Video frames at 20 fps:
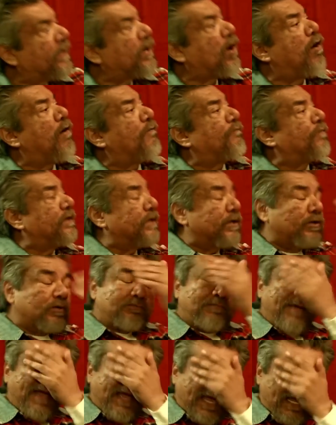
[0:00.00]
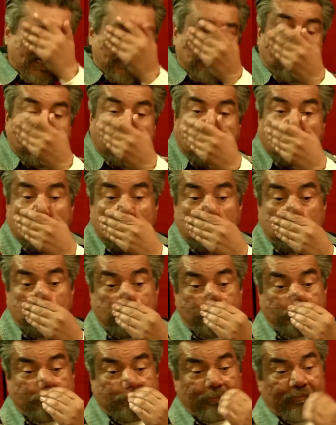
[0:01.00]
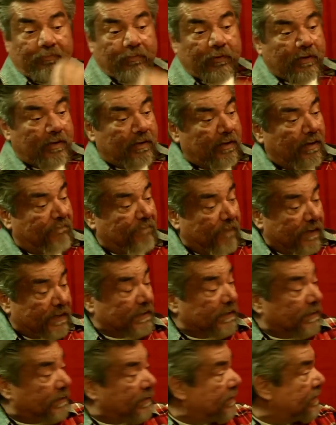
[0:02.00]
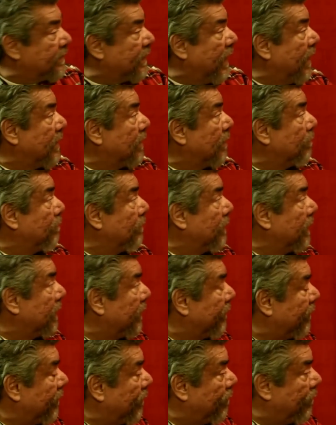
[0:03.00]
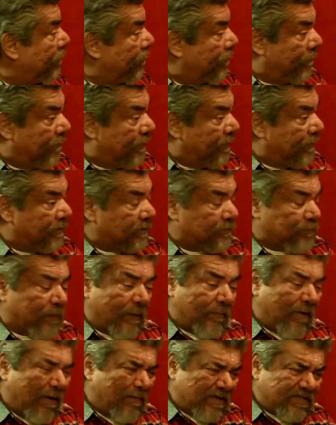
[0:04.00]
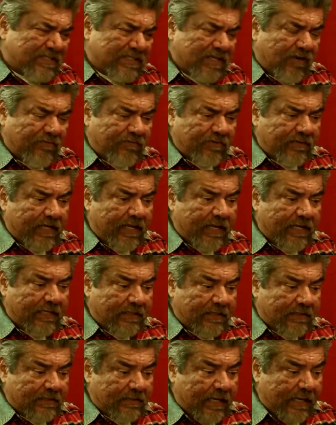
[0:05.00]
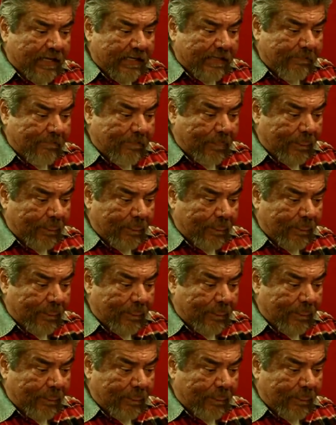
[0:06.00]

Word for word: golf, and he goes, man, I fucking hit this guy in the middle of the, I was playing by myself in the end of the day,